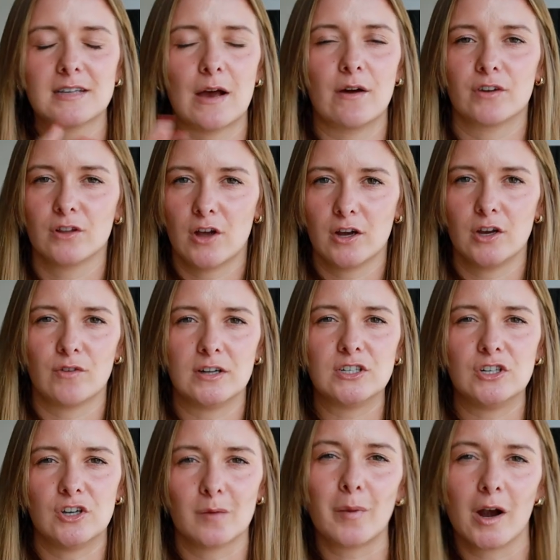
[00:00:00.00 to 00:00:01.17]
however long you're
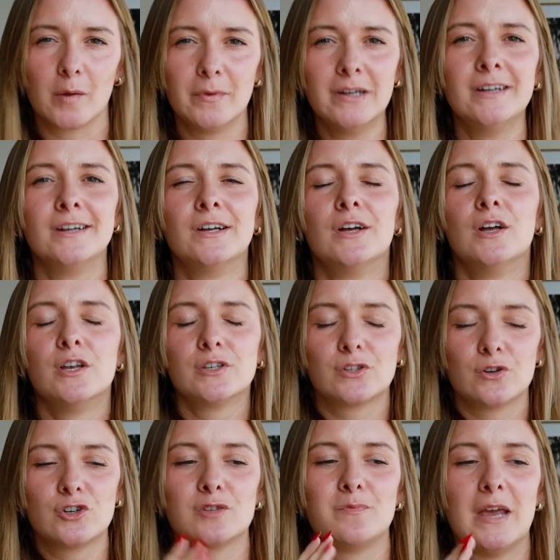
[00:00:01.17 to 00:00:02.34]
renting your apartment.
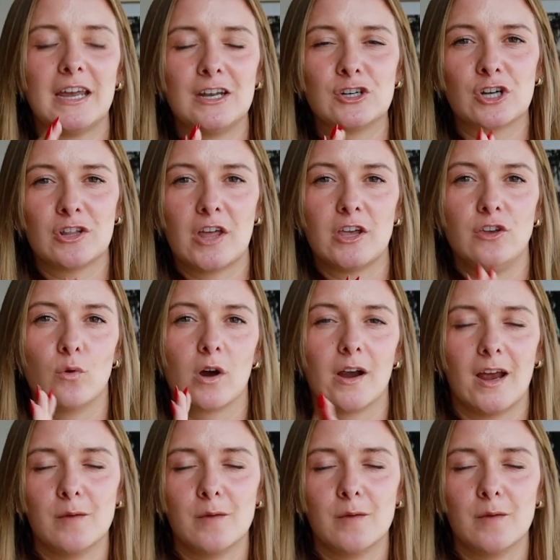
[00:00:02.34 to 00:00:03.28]
So just making sure that you are